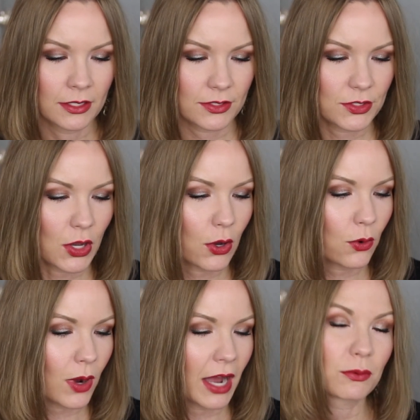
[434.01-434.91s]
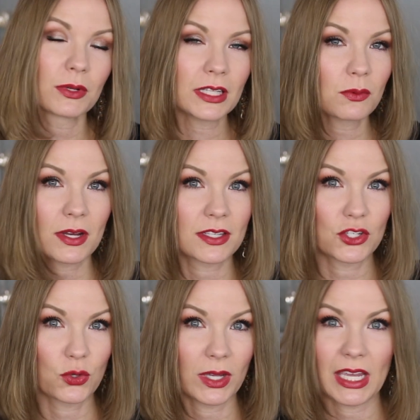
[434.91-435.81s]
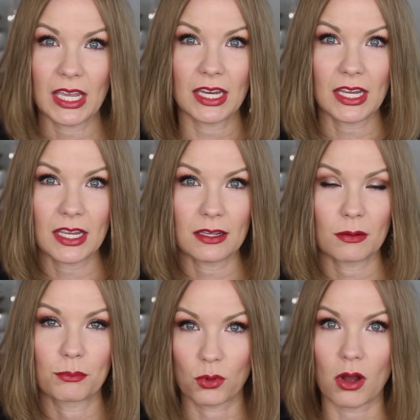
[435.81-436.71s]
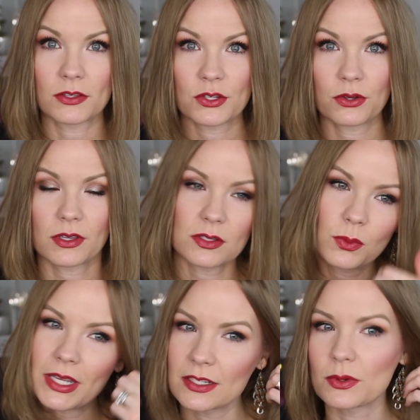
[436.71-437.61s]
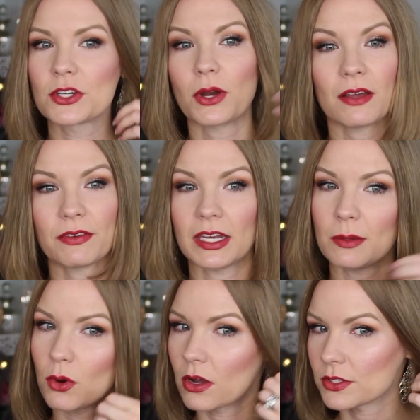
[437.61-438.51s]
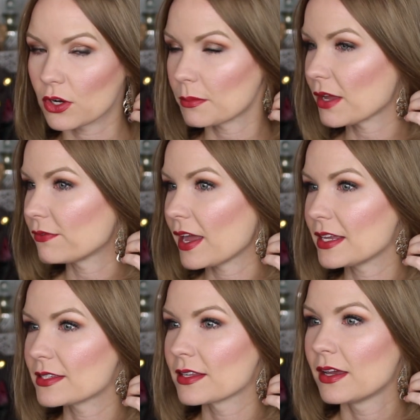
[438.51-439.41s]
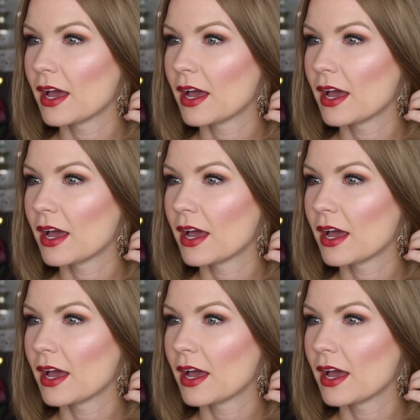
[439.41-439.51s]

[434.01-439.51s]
So I really wasn't doing any bronzer this week, so I don't have any bronzer on my face.